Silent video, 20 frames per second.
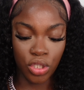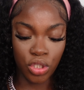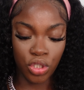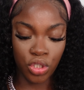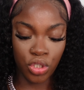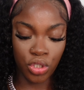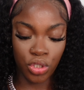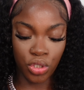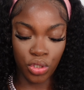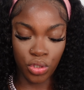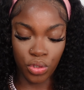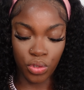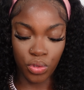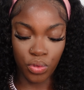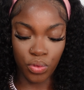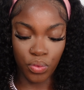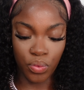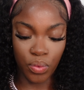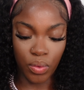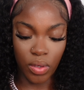
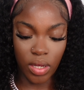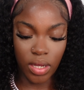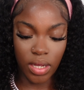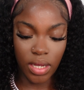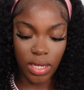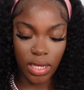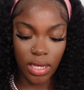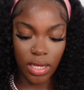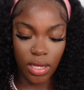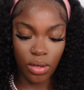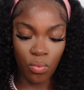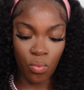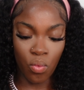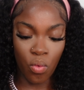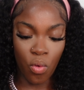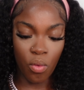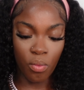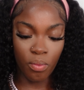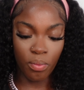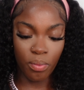to
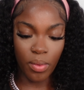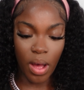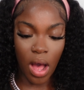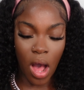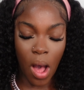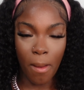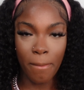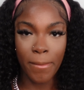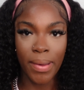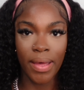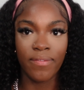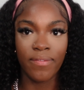warm up my